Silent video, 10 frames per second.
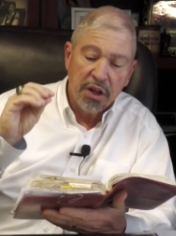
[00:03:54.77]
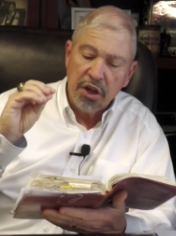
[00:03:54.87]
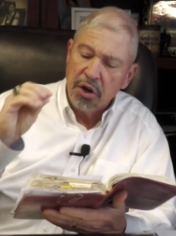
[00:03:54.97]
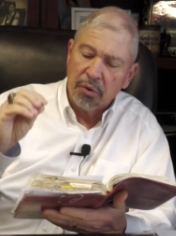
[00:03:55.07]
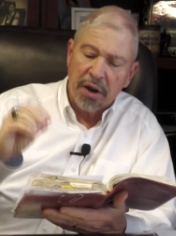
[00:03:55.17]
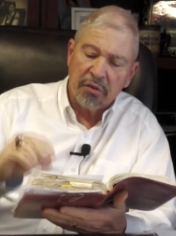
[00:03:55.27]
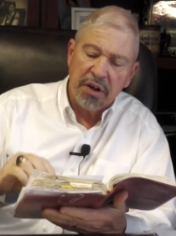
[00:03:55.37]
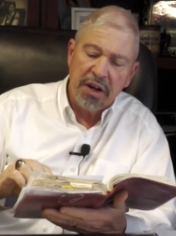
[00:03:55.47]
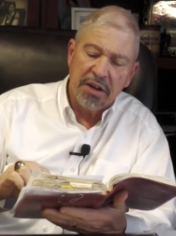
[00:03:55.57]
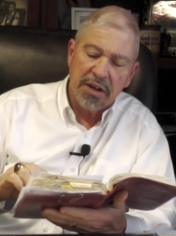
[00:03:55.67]
You don't ever
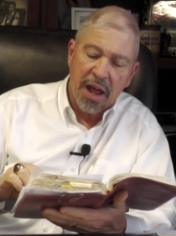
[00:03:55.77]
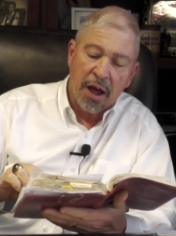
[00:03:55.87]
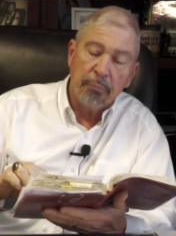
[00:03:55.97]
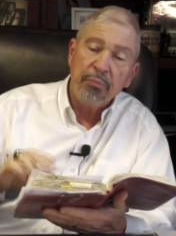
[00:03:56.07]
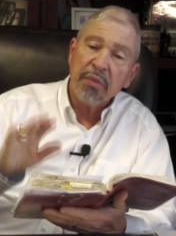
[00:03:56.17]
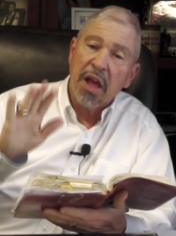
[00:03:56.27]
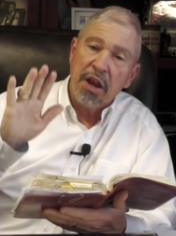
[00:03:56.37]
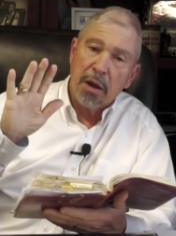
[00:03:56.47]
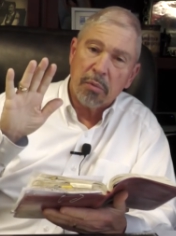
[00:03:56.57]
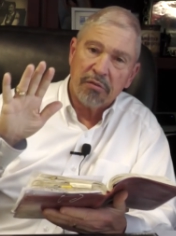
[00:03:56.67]
need to doubt.
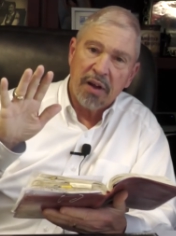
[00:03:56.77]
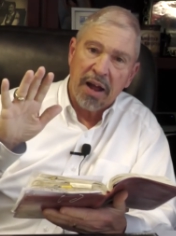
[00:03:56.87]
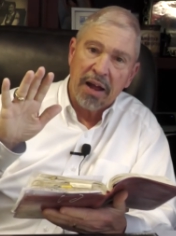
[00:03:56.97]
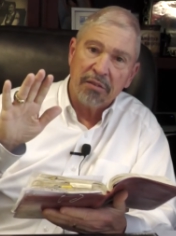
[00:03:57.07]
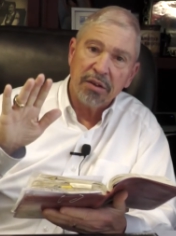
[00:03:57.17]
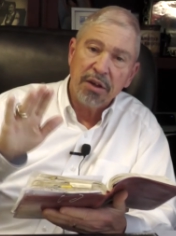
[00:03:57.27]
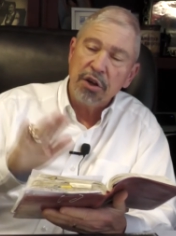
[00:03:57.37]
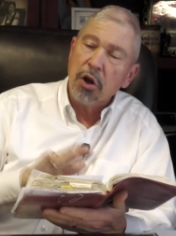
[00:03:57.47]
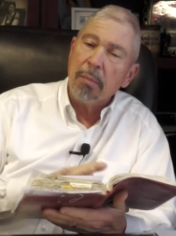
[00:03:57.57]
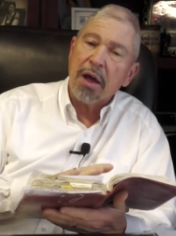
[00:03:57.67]
And number five,
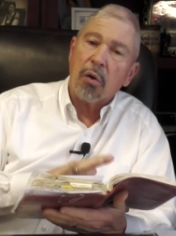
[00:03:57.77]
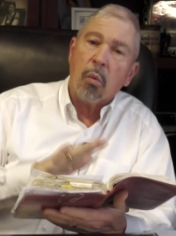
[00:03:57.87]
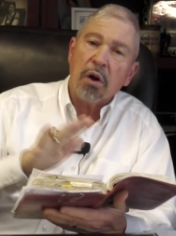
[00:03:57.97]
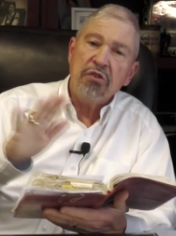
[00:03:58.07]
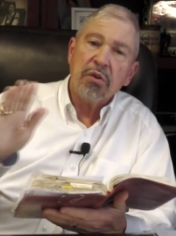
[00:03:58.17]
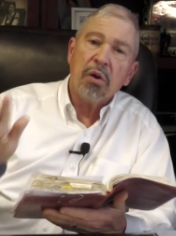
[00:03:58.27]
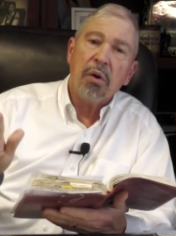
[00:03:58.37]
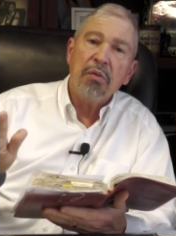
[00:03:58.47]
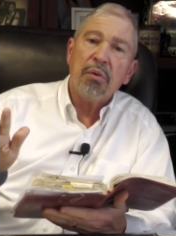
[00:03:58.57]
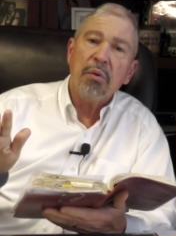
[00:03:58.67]
no matter what you're
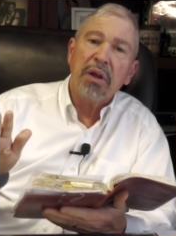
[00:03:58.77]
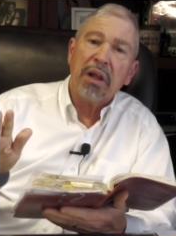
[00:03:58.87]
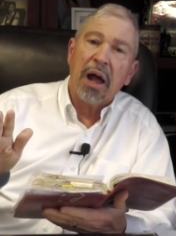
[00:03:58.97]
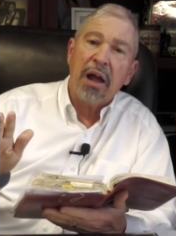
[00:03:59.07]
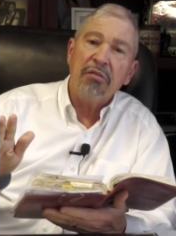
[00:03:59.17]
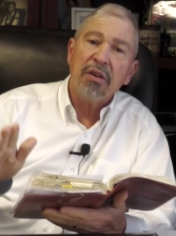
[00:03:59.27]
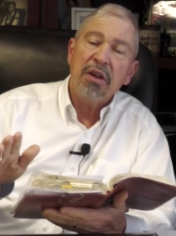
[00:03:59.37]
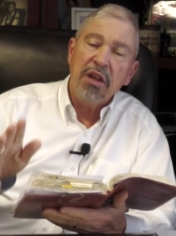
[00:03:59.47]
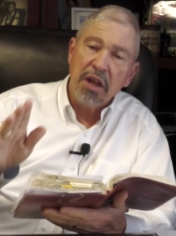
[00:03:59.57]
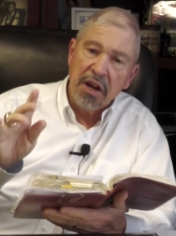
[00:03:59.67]
going through in life,
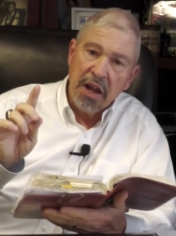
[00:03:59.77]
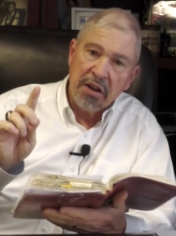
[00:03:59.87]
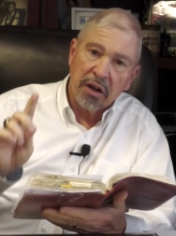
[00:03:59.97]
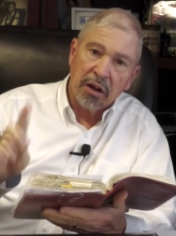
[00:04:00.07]
you need to